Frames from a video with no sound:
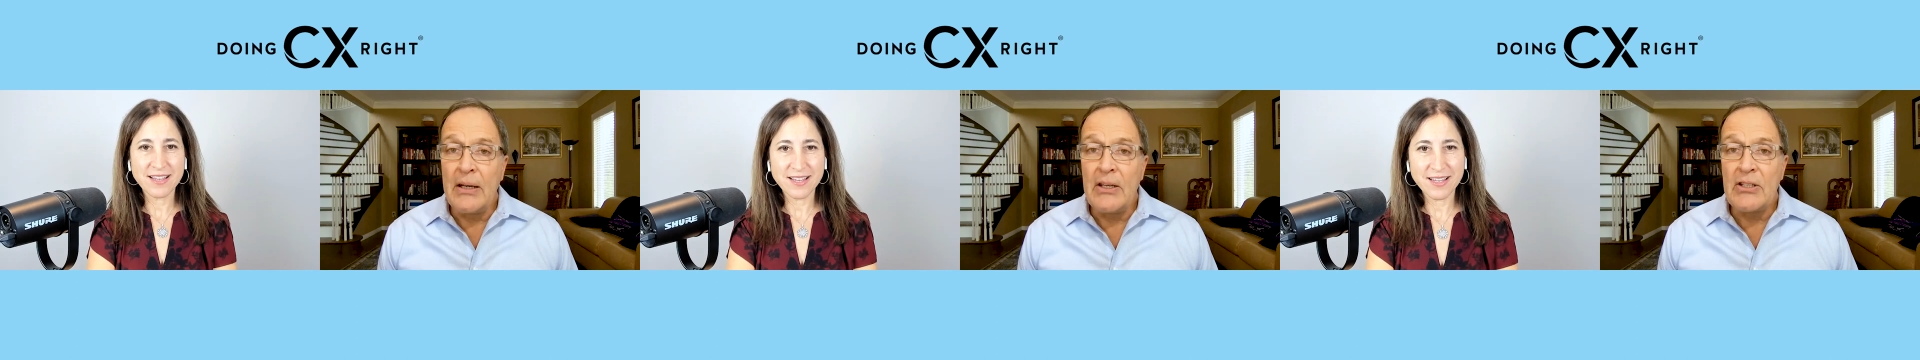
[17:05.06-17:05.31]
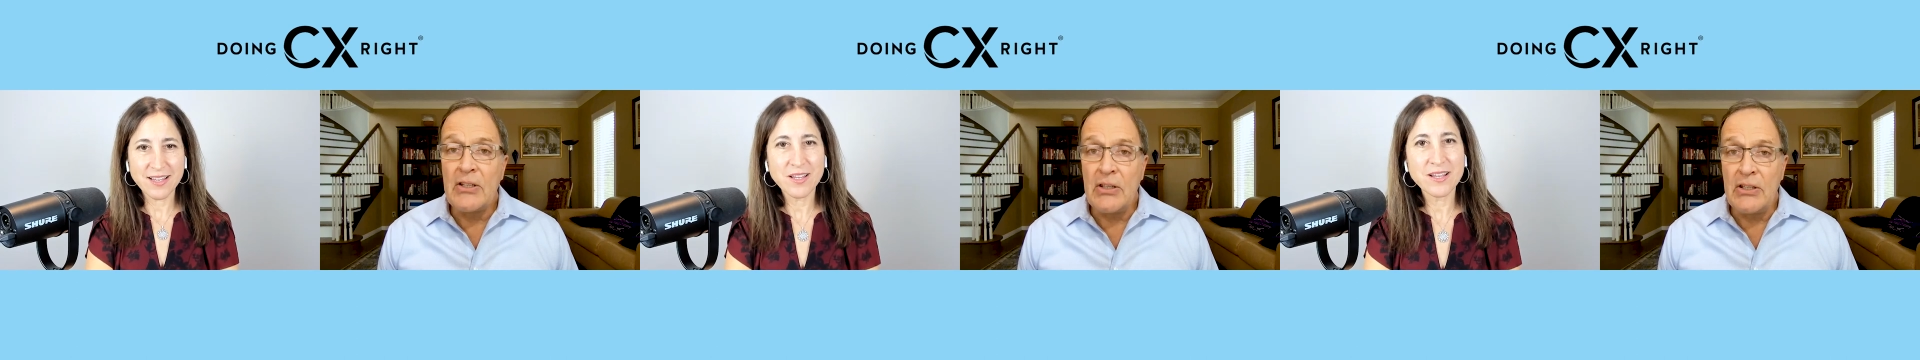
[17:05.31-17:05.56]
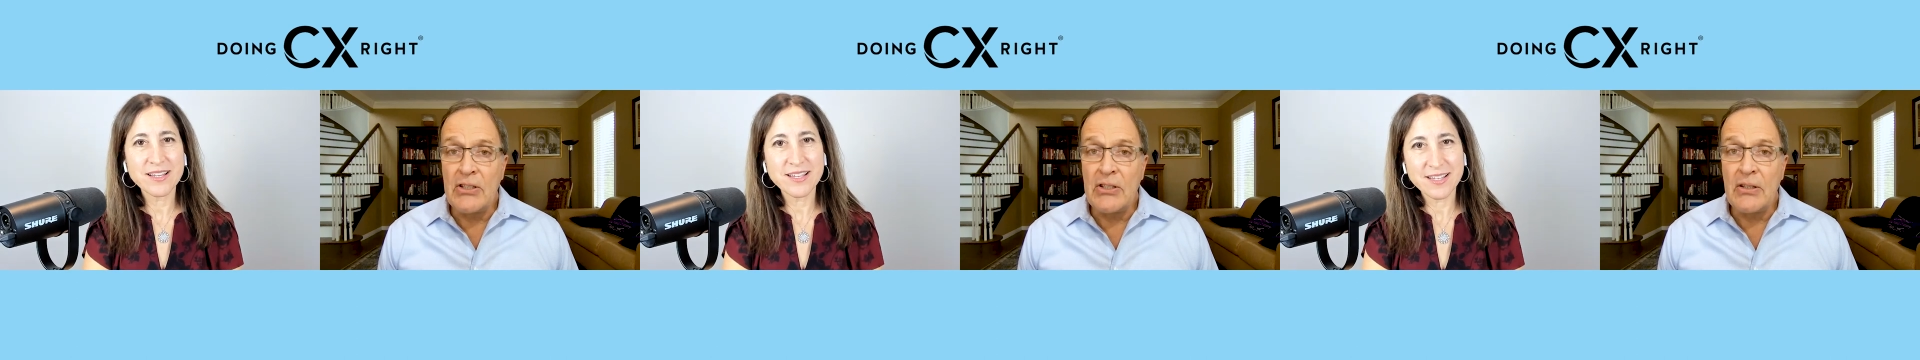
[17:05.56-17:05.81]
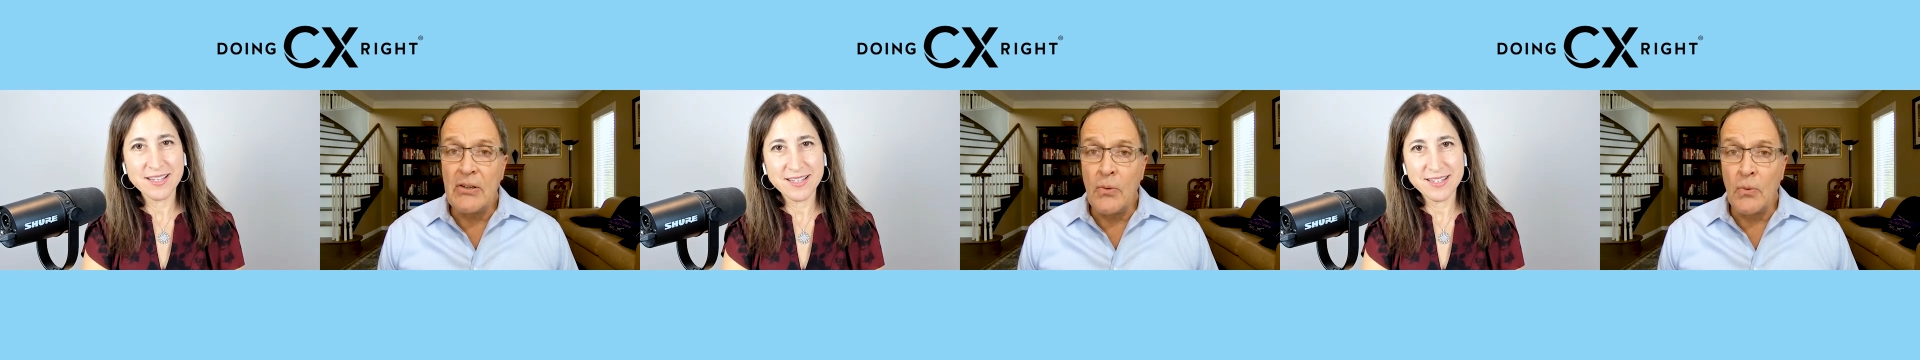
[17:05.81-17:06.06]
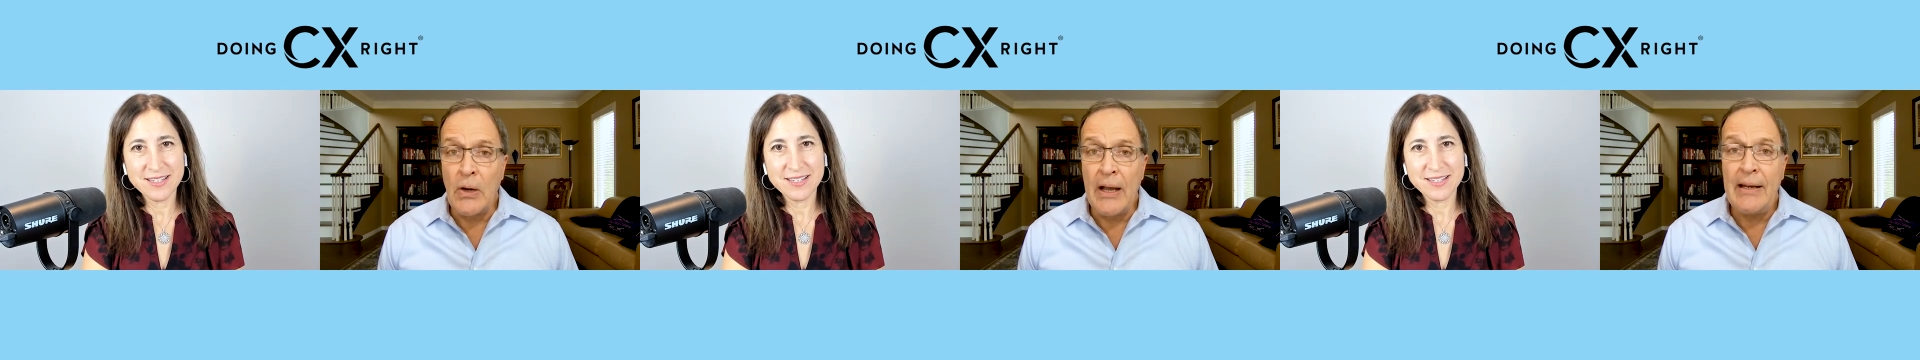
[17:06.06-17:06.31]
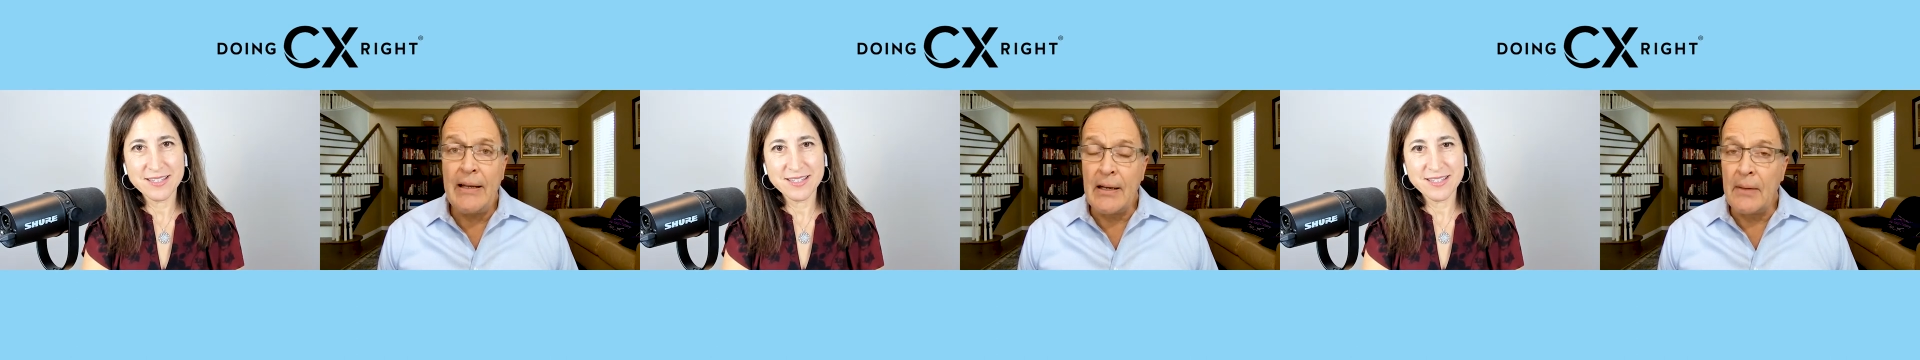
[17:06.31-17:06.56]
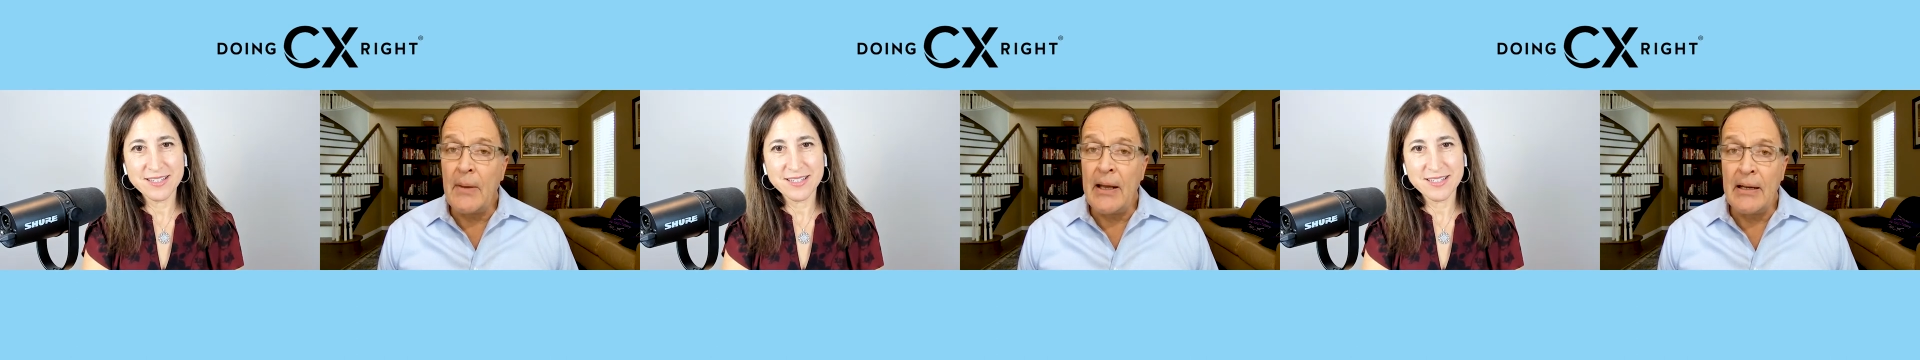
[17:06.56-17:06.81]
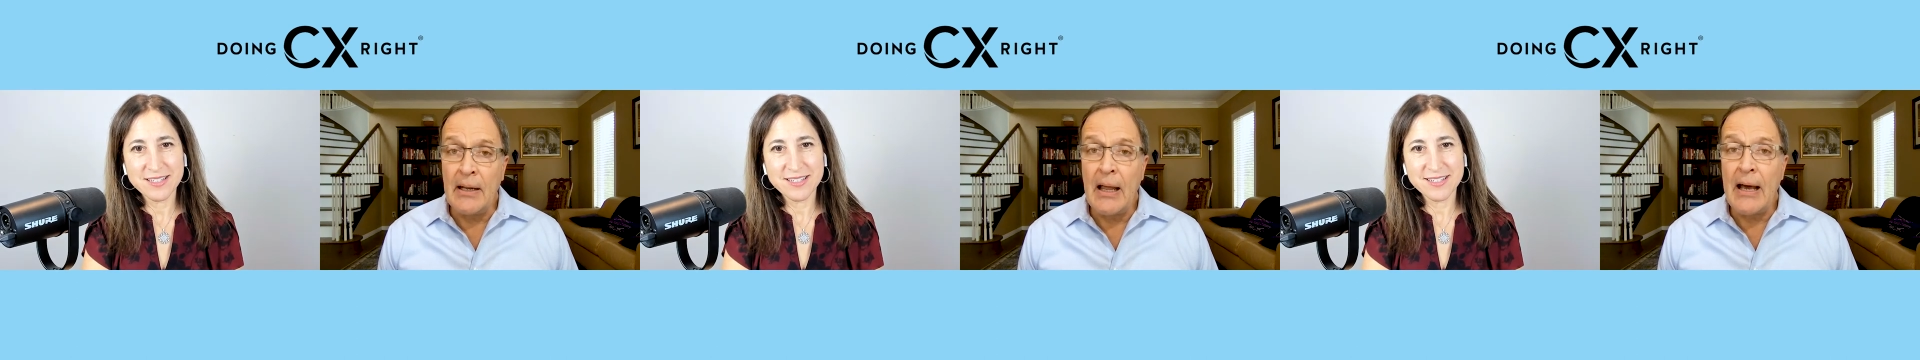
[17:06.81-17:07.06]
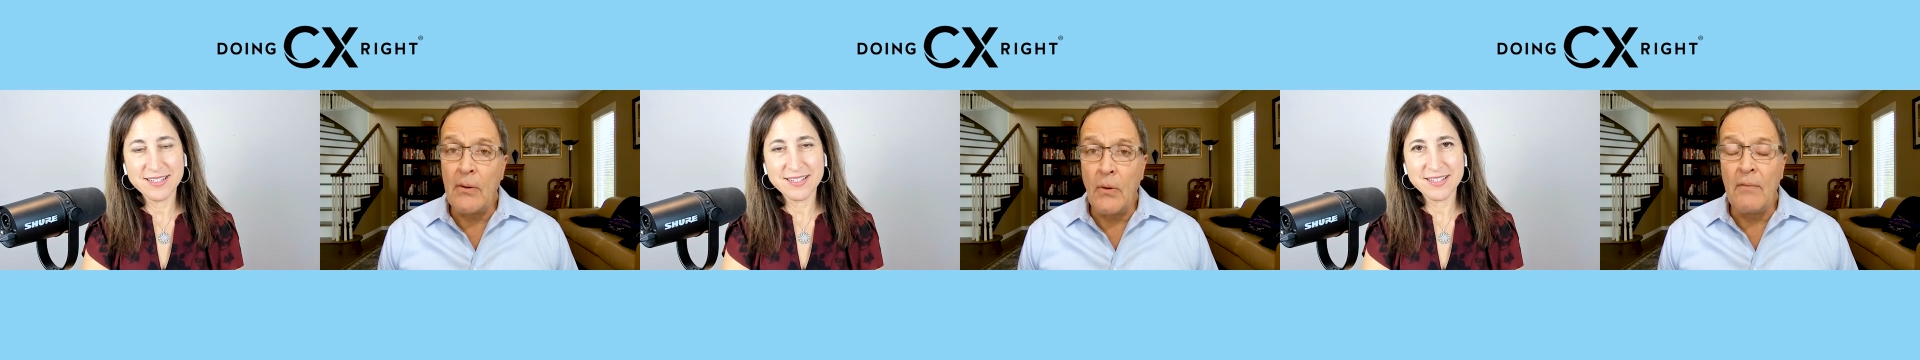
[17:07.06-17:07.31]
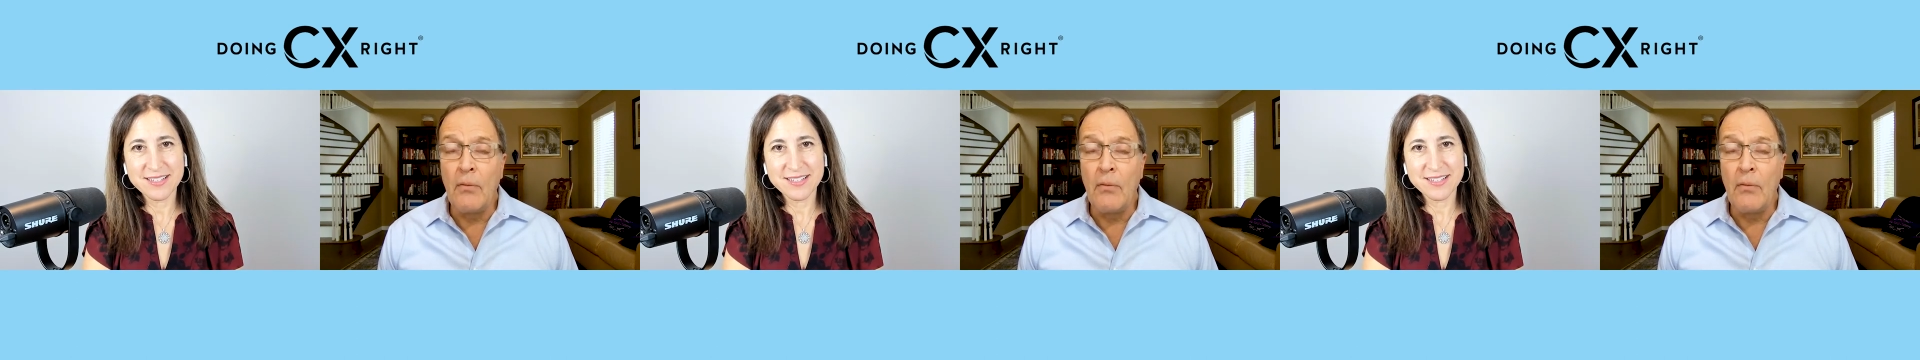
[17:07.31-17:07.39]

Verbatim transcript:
Speaker 1: is, is right and, and a lot of